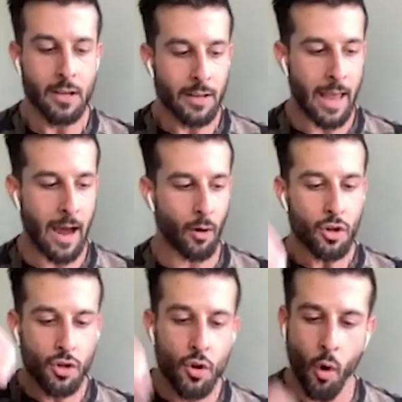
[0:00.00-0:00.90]
Do now that.
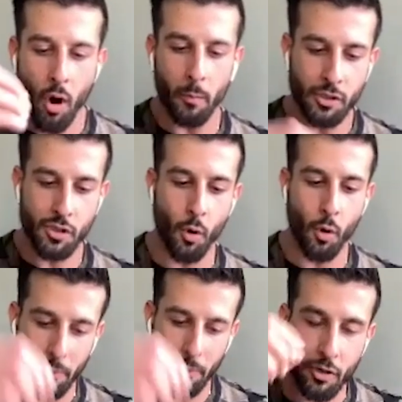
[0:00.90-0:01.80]
you are what you are
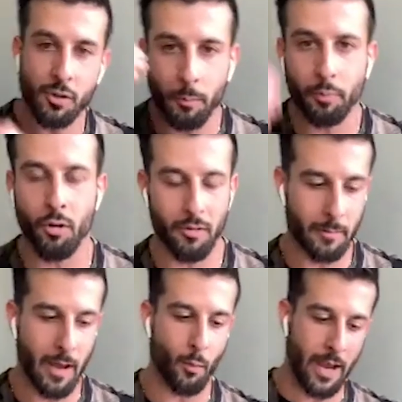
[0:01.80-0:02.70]
because you were programmed
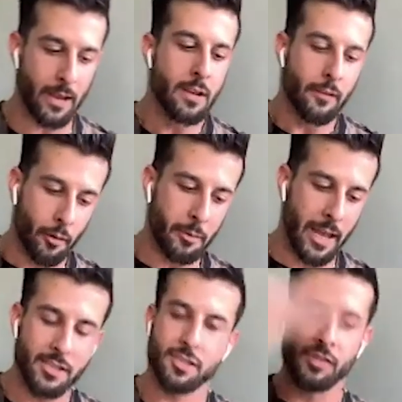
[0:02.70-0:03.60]
that way from the
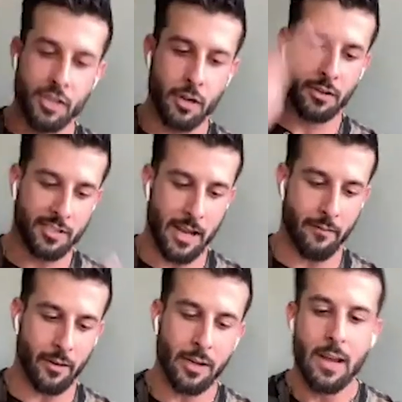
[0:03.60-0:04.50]
ages of zero to
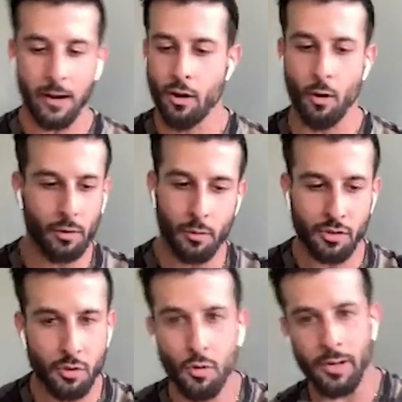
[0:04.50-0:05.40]
seven. I can go into a
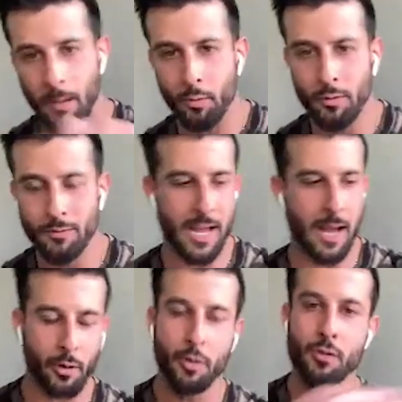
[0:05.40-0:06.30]
story that proves that,
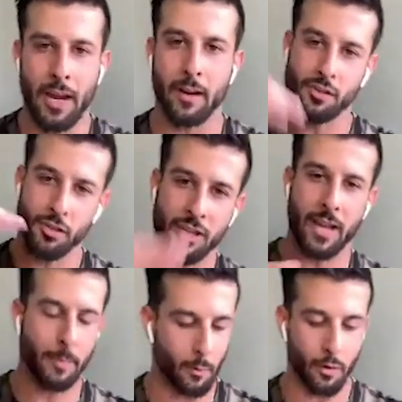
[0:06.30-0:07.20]
but who cares? Just take
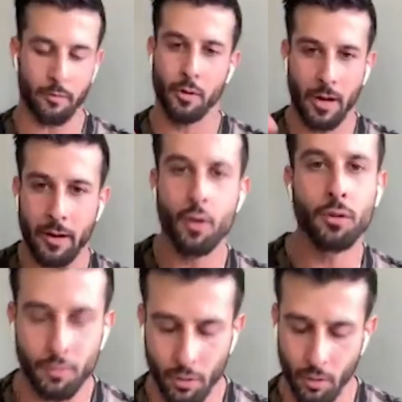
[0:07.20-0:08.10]
my word for it. I know
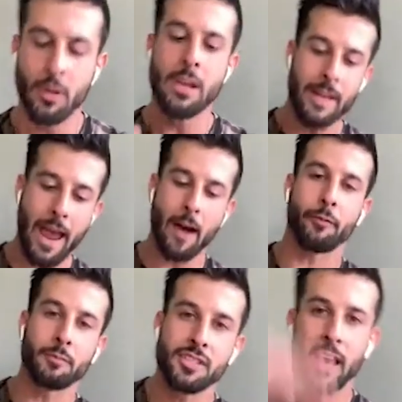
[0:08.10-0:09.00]
you do. Now
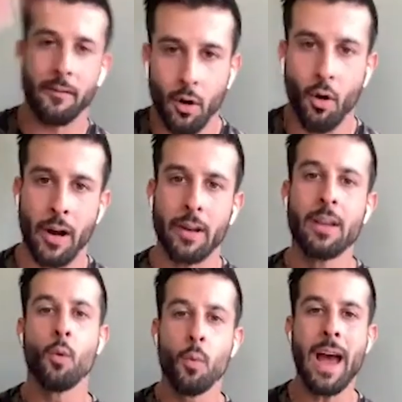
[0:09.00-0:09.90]
from seven on,
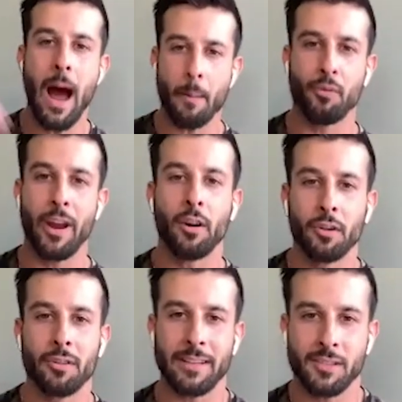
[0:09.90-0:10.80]
we operate
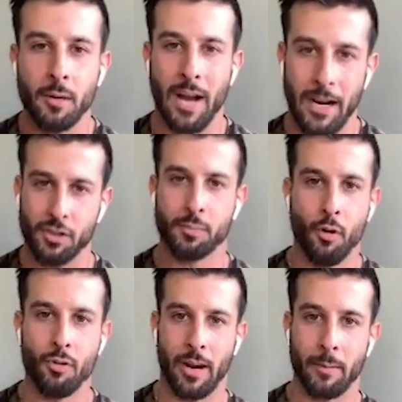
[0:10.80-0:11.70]
under that subconscious
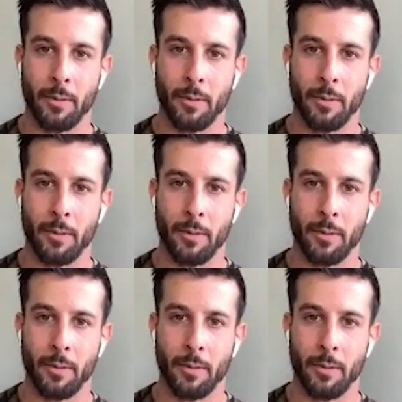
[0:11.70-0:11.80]
programming.